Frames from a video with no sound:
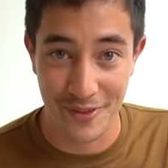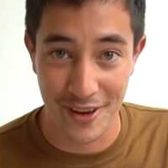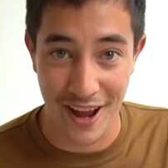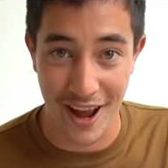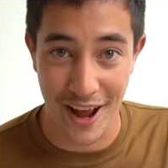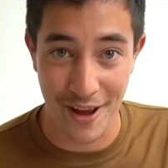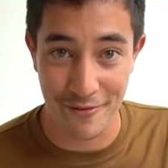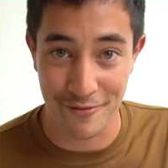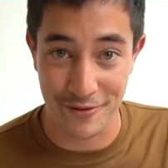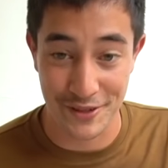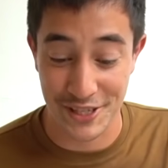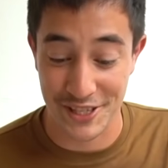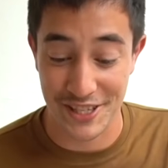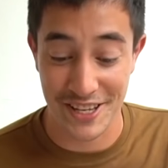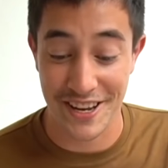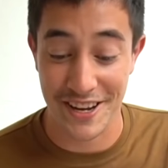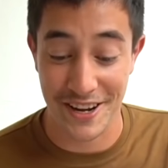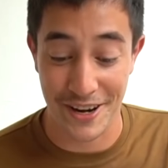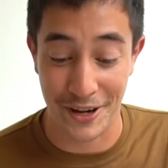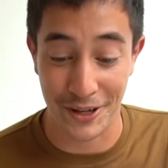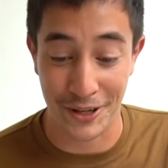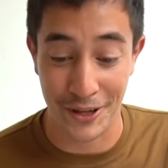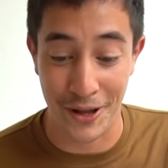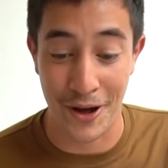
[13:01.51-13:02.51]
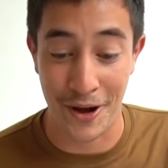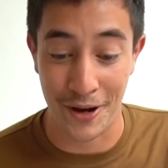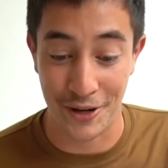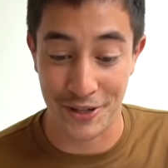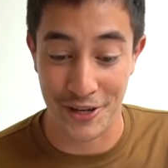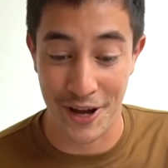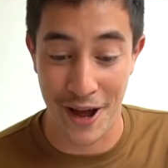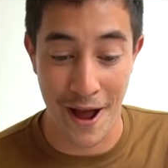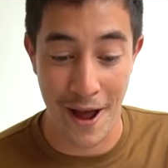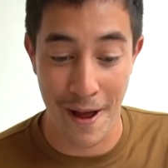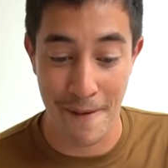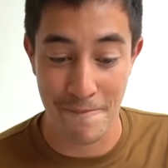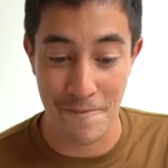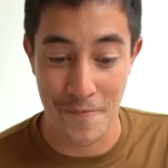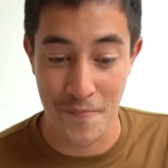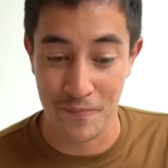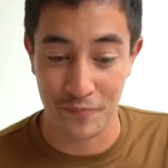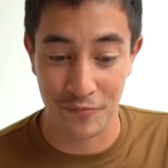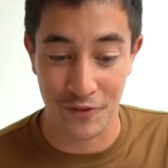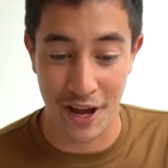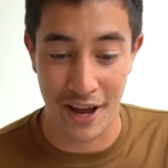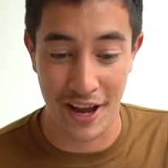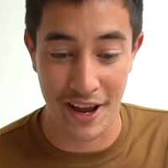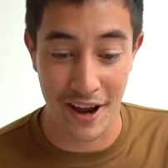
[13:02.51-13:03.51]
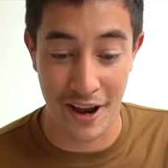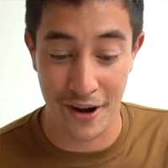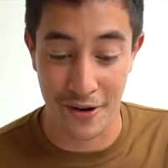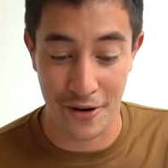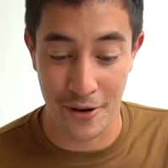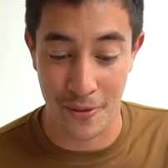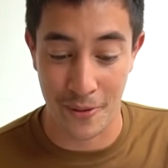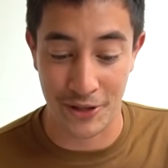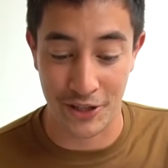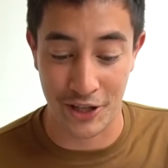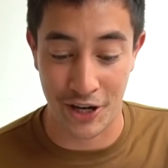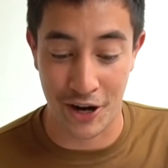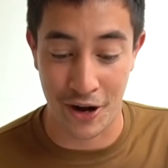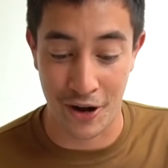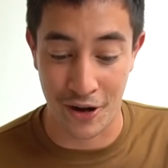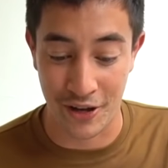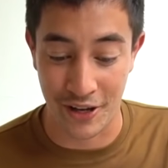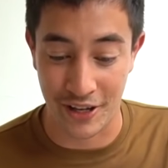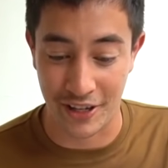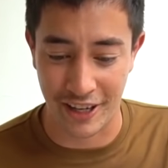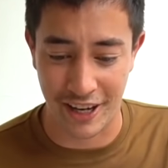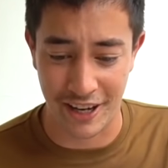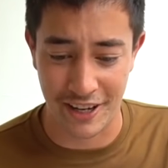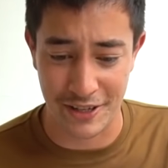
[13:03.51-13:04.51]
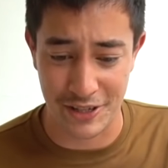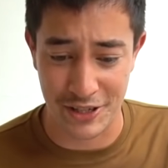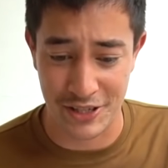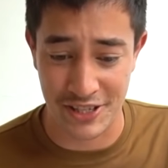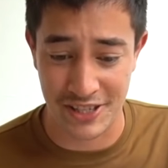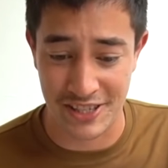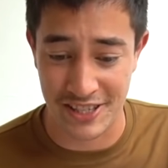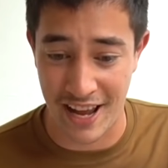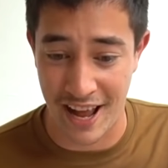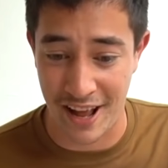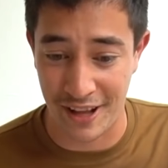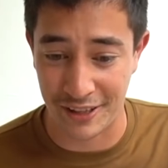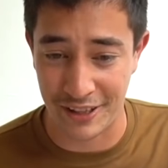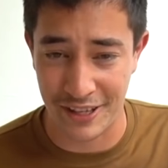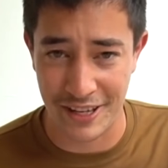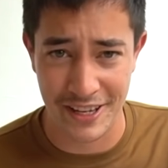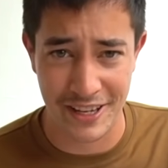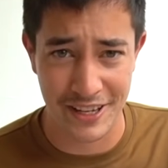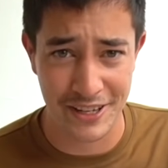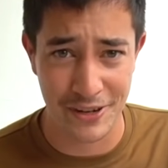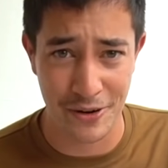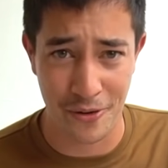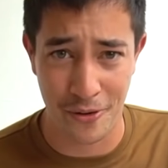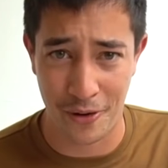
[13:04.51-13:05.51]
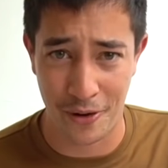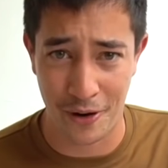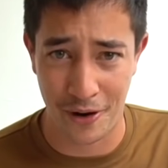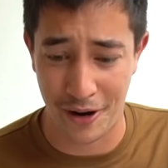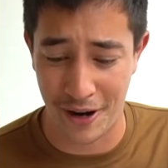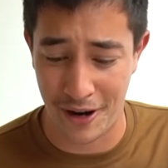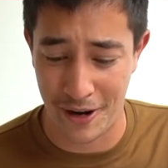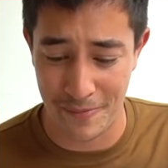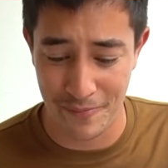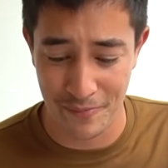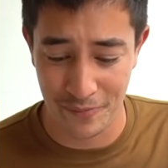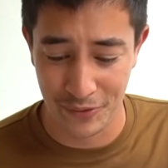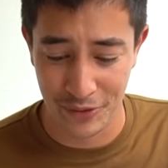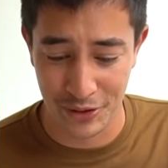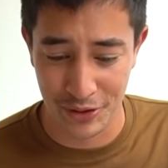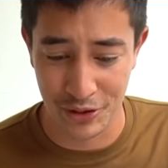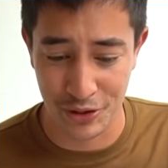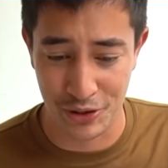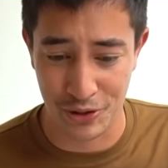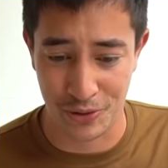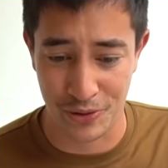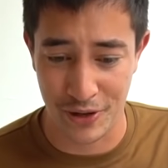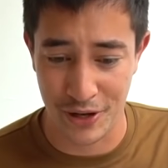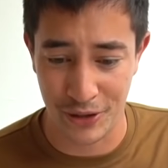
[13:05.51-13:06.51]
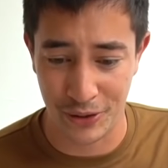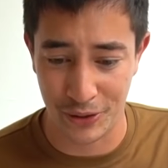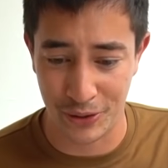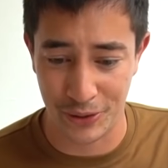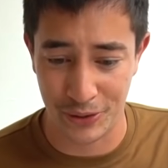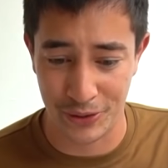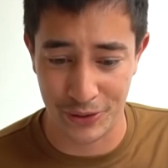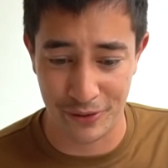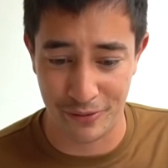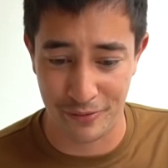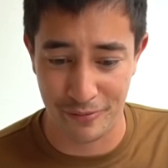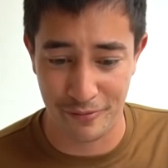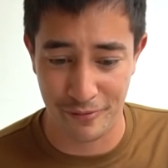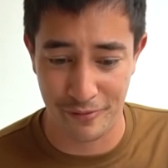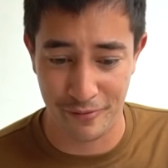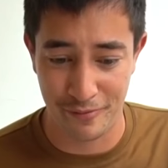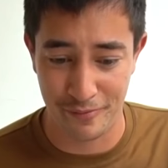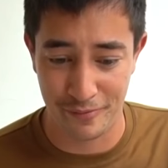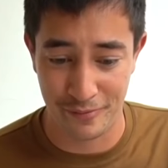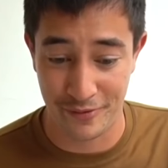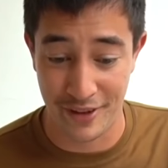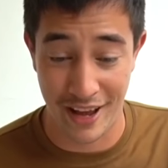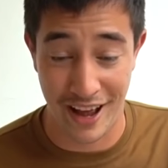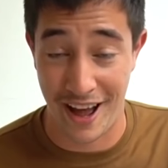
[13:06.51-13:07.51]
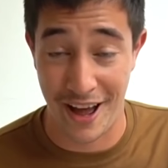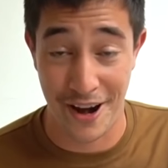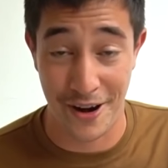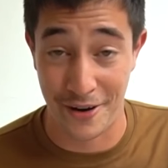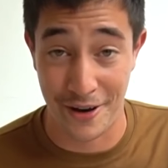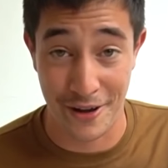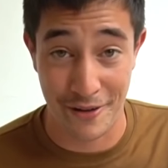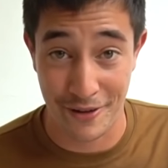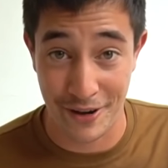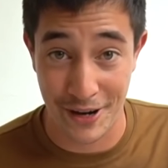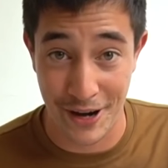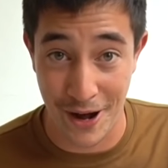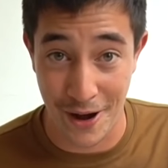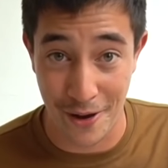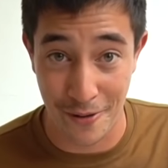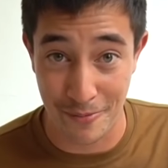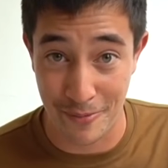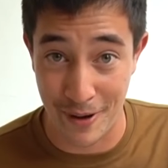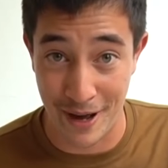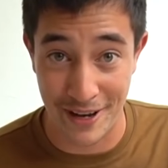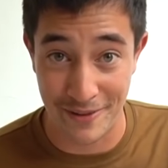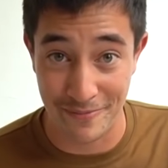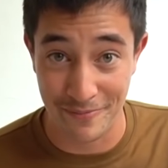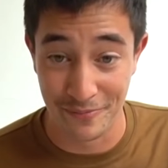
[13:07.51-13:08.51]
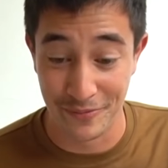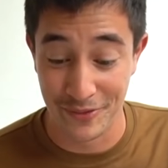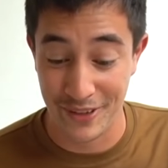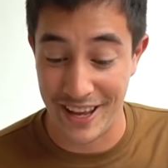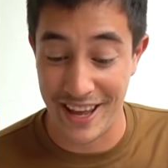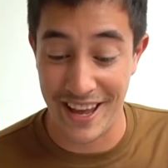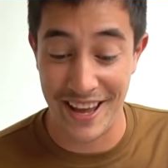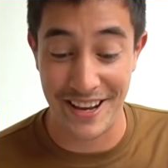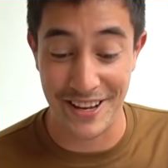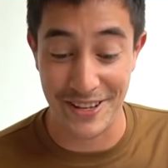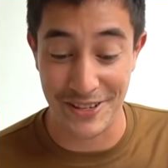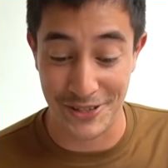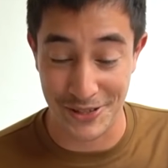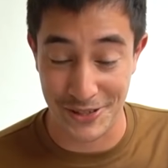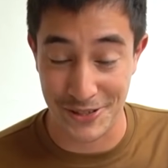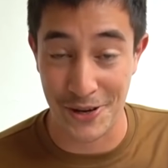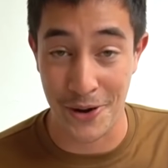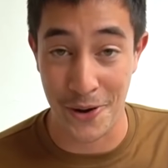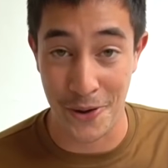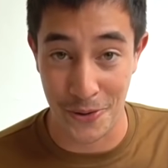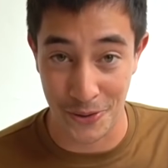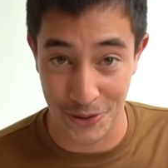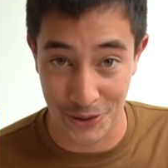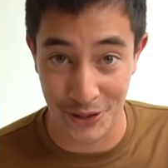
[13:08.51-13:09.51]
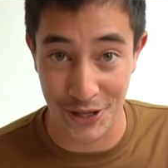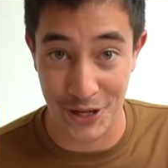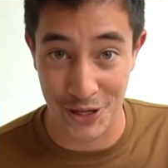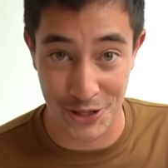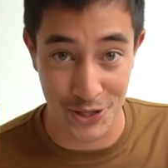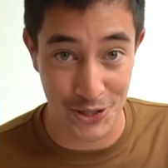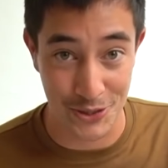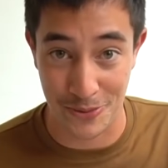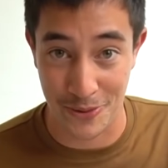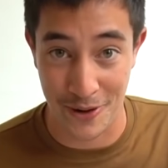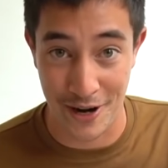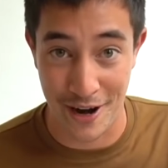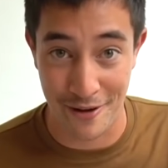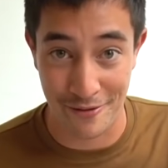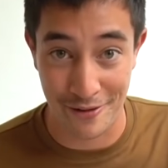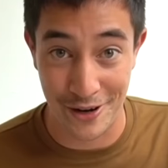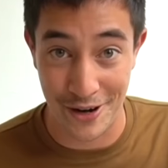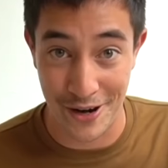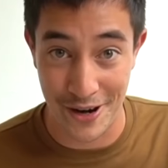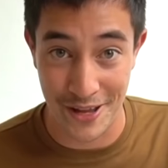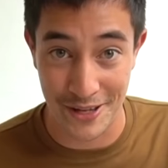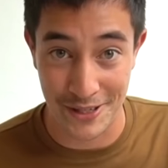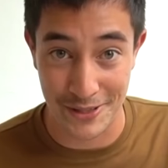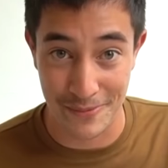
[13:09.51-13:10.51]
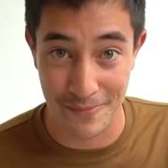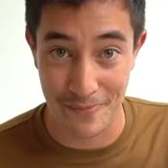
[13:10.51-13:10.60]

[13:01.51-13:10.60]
I've seen in a long time. I don't know what to call it, like a salad or a grilled, I don't even know, but it is so delicious, whatever it is.